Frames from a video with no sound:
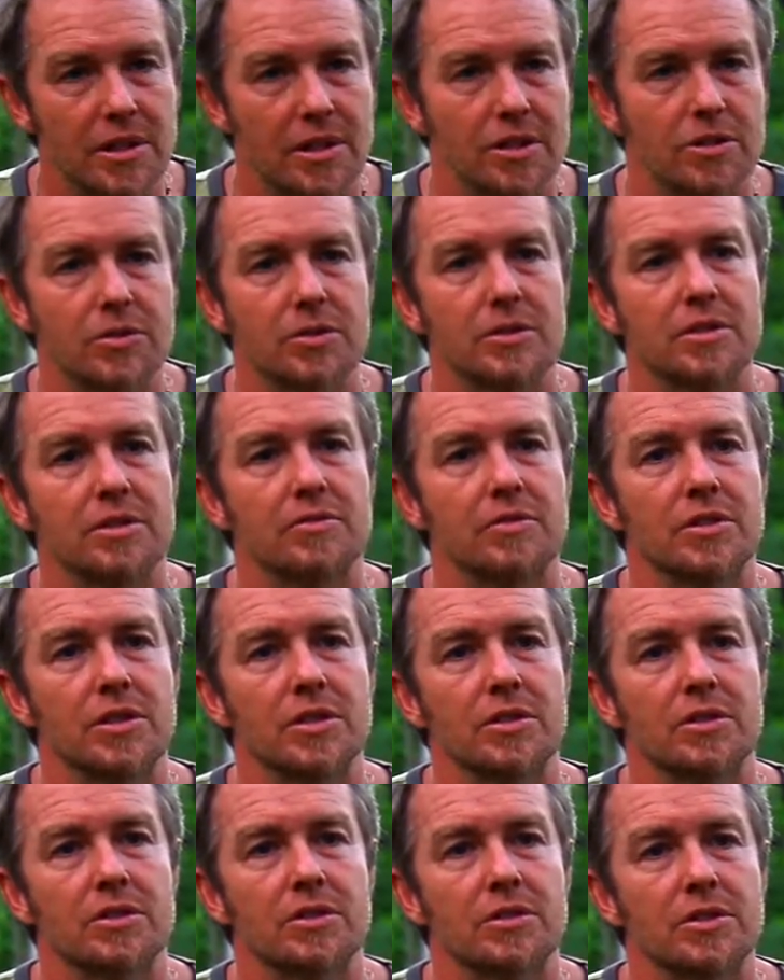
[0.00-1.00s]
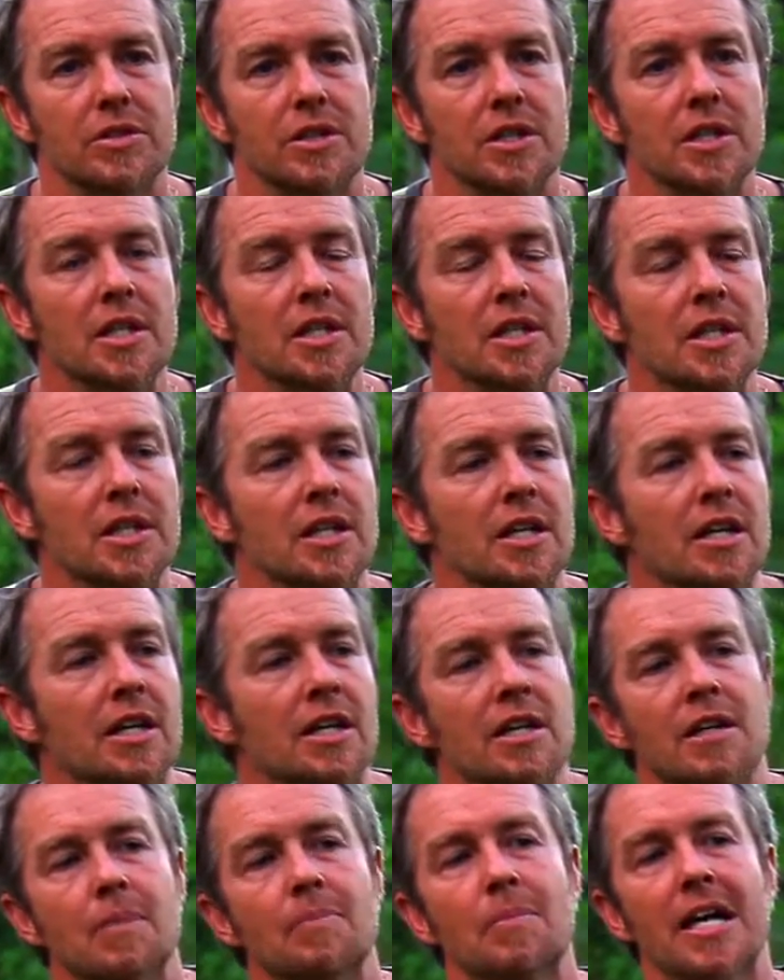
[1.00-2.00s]
hundreds of years.
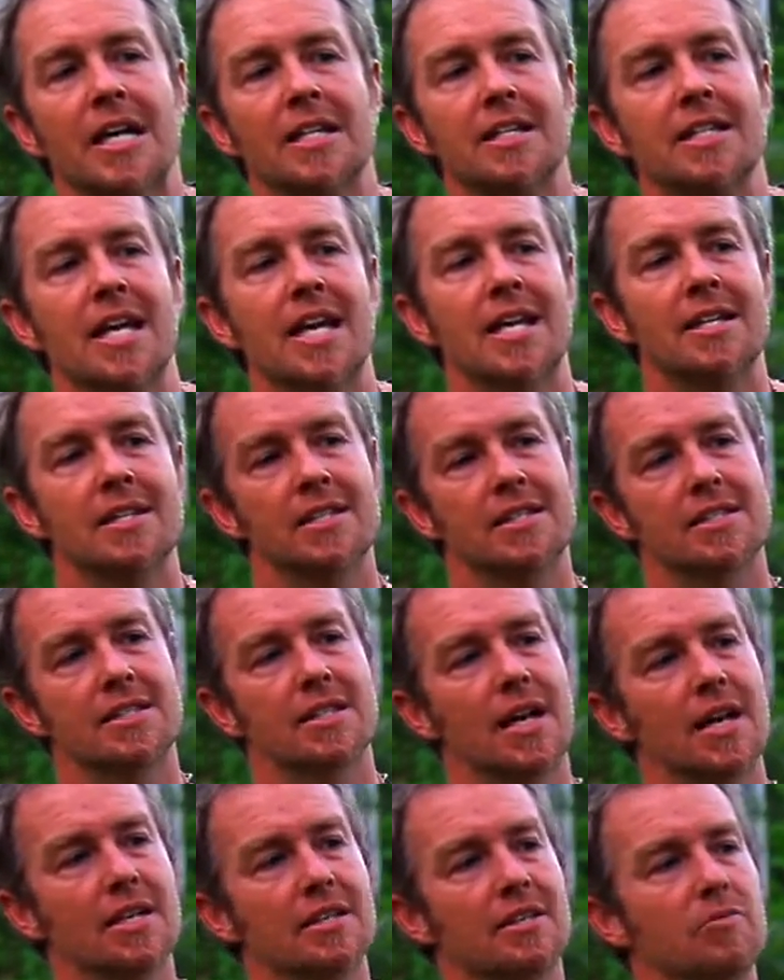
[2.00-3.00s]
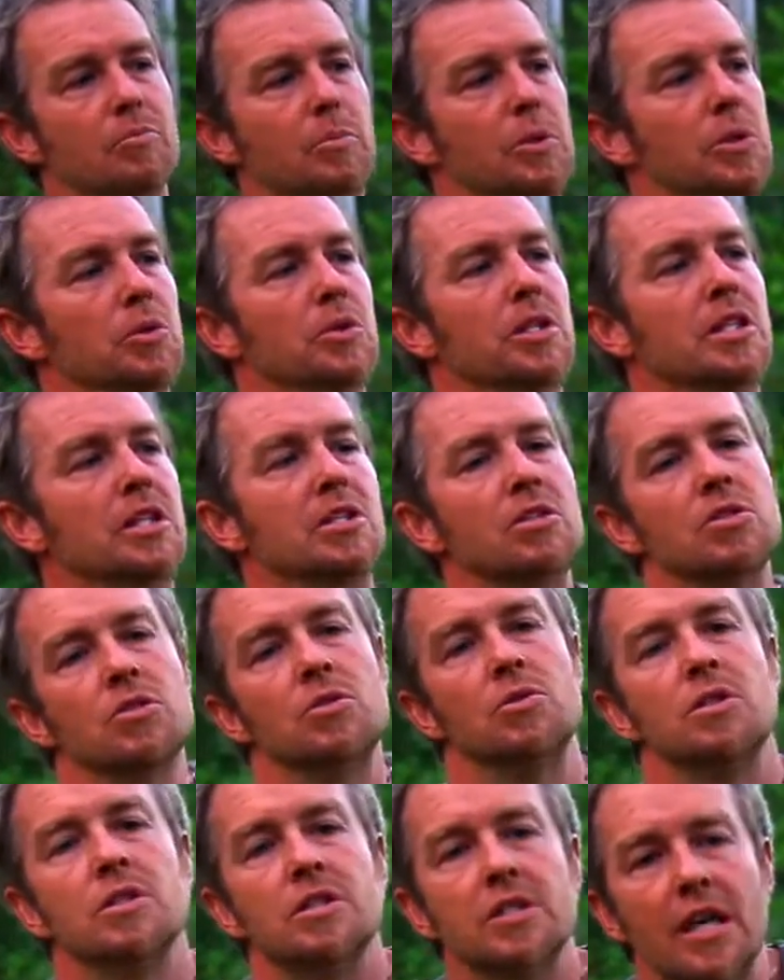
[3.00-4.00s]
And this kind of building is
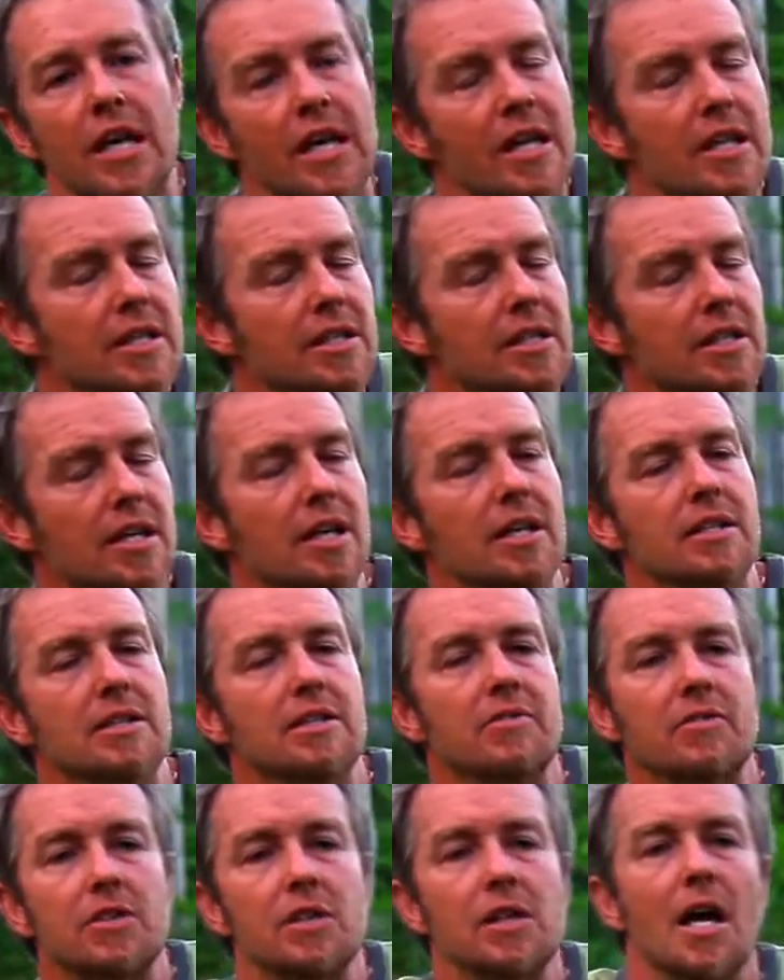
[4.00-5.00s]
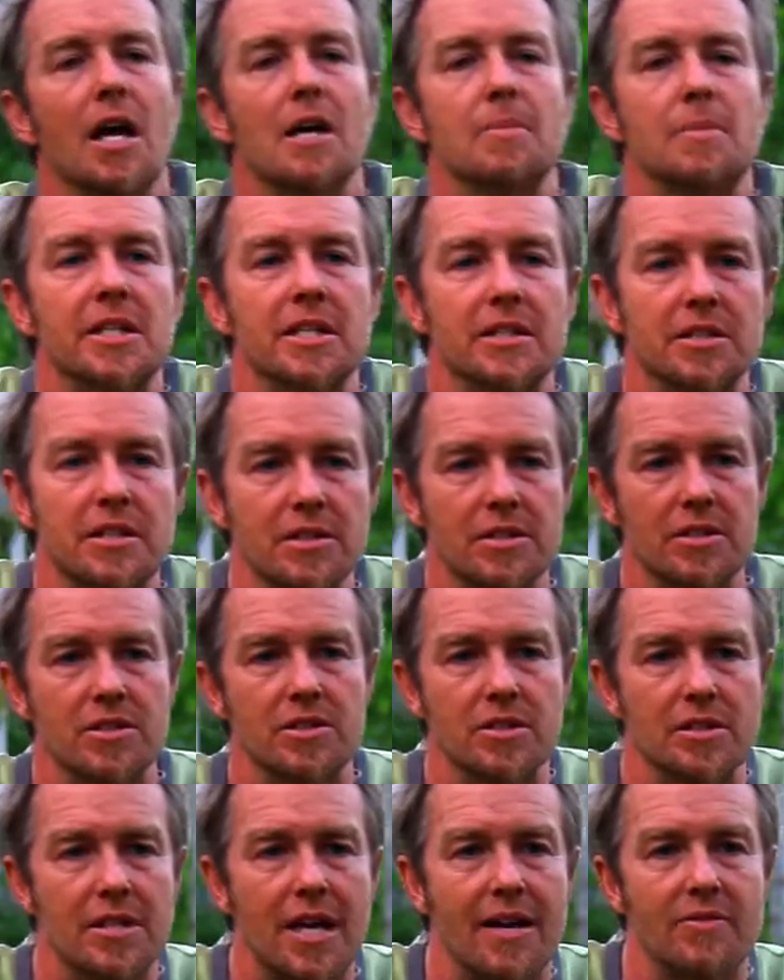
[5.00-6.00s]
suited to any kind of climate. It doesn't
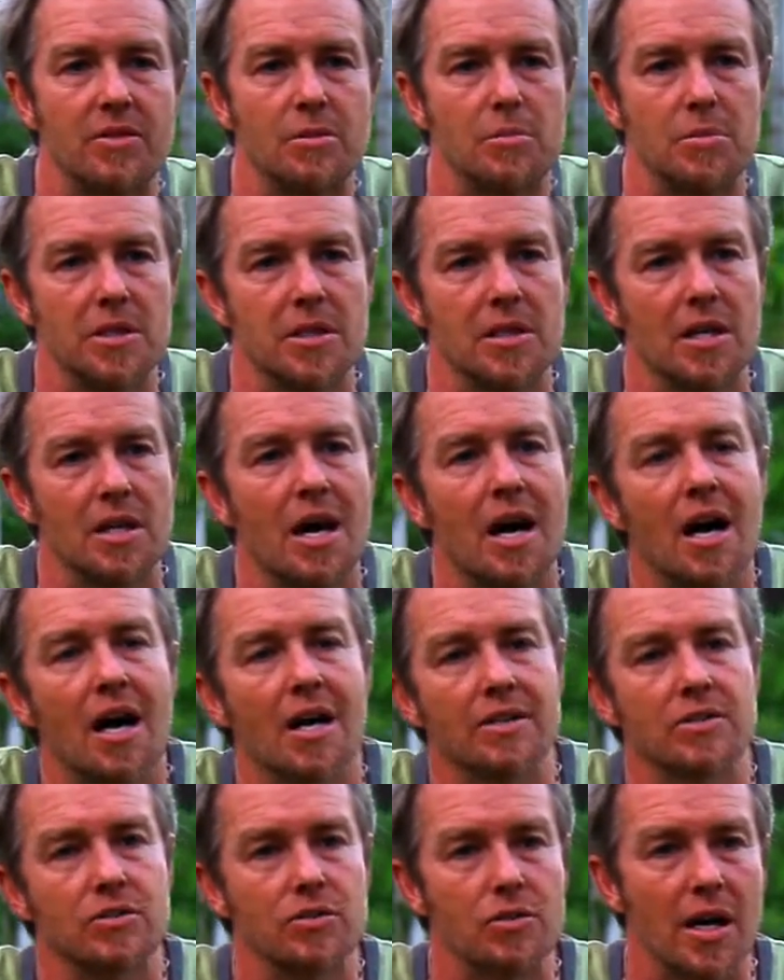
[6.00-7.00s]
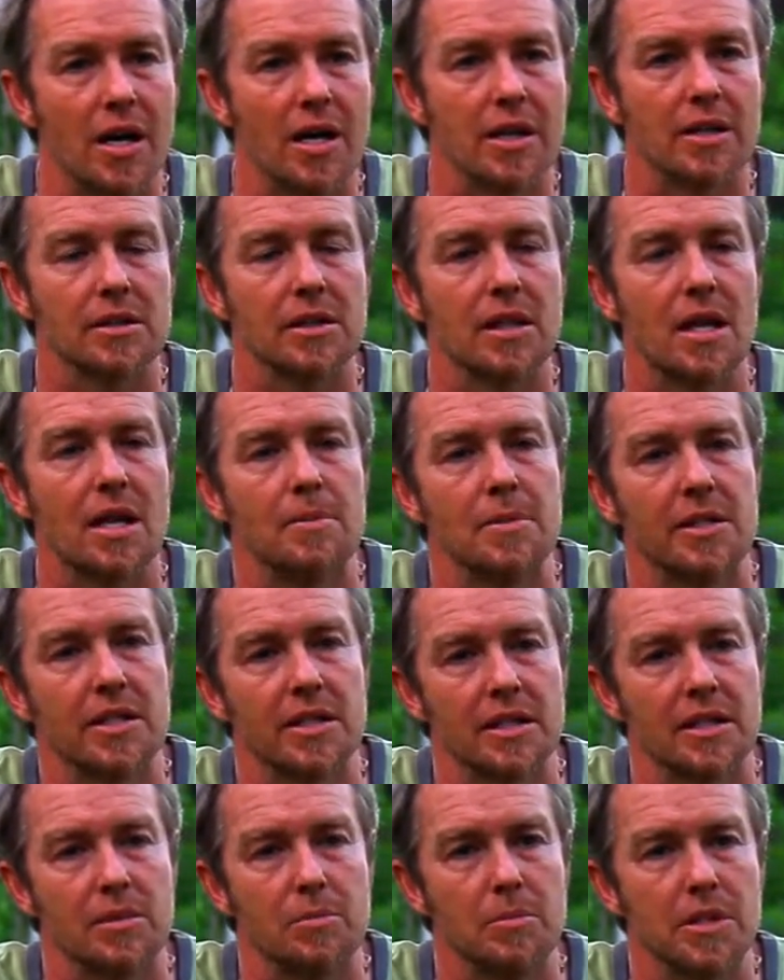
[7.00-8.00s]
just have to be a hot, dry climate.
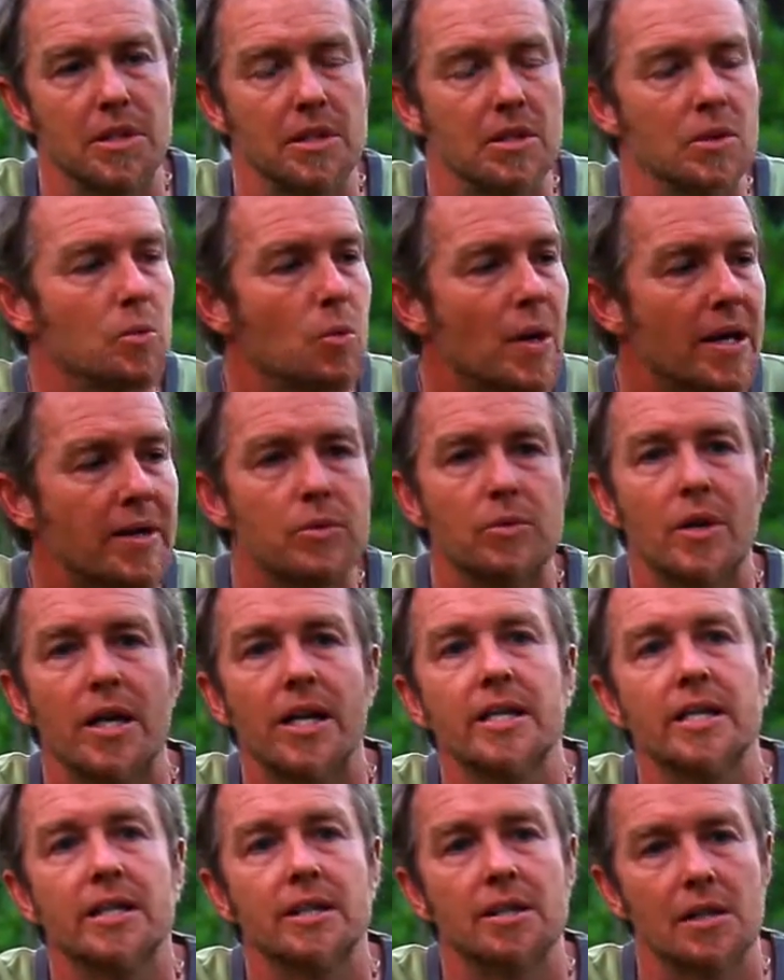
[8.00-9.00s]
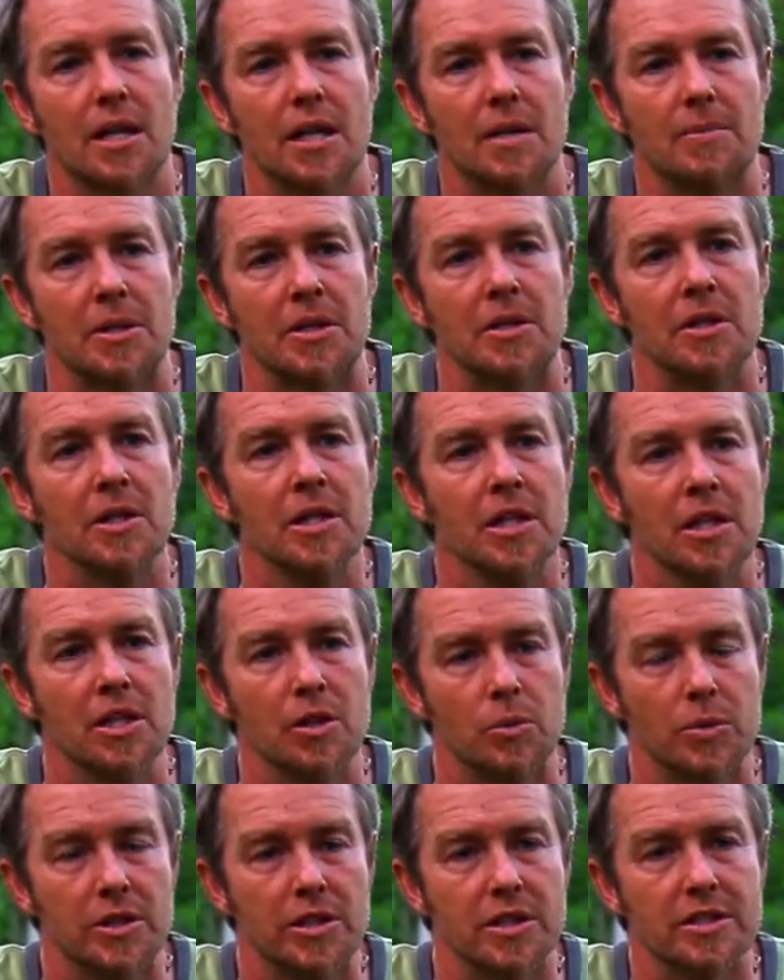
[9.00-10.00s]
It can be a wet, rainy climate.
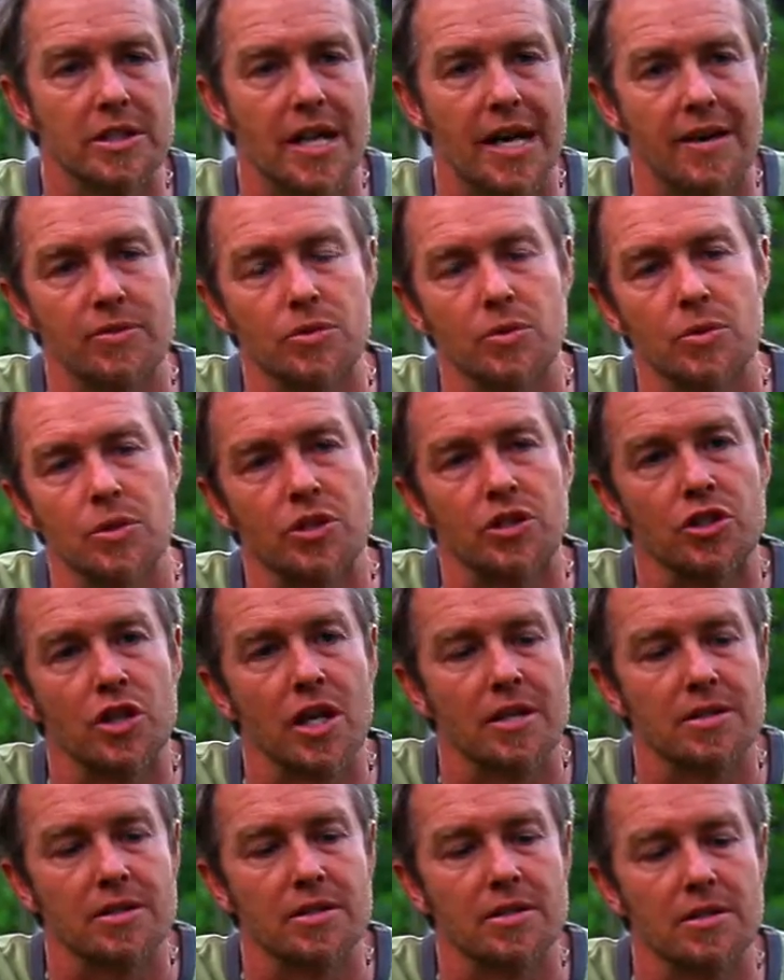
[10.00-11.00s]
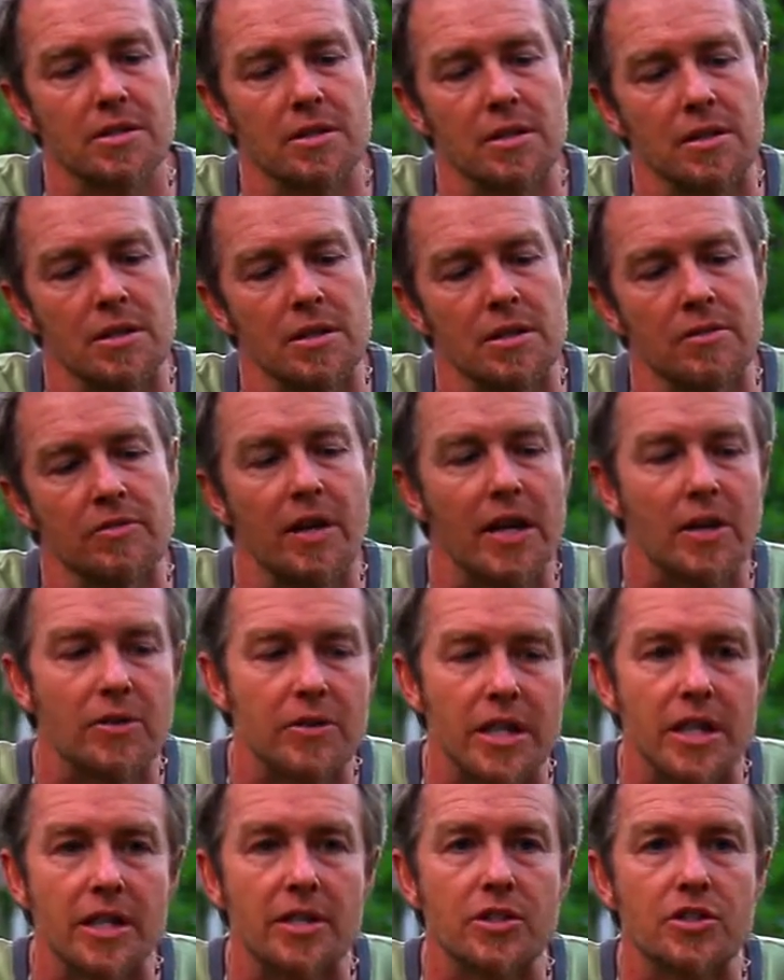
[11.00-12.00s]
We just have to adjust the
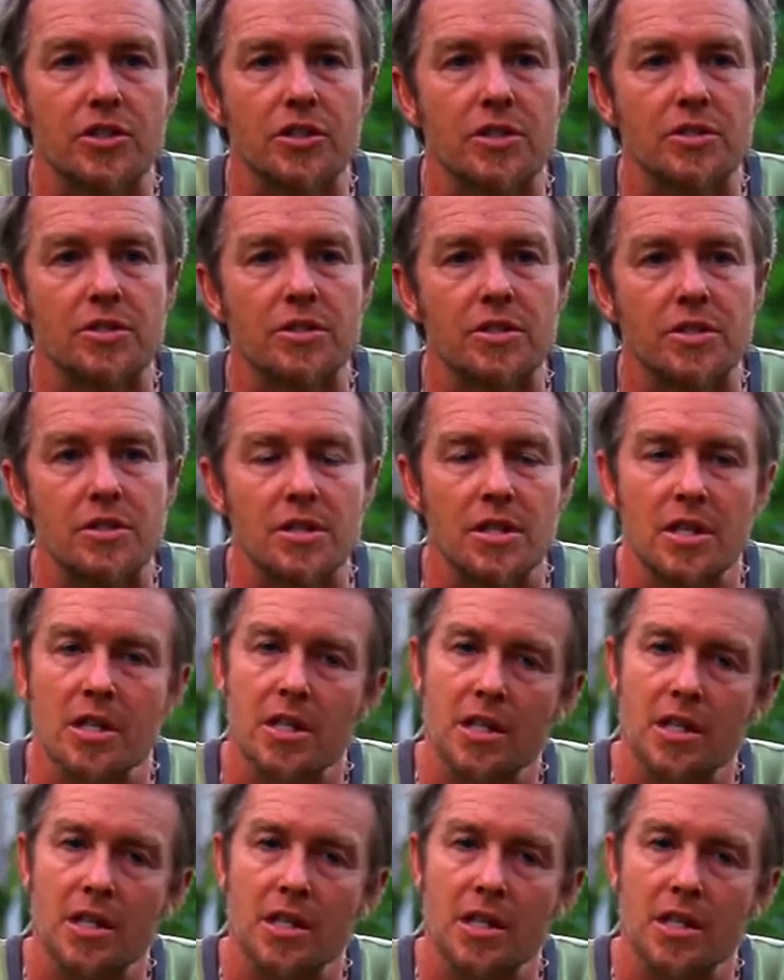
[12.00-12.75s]
foundations,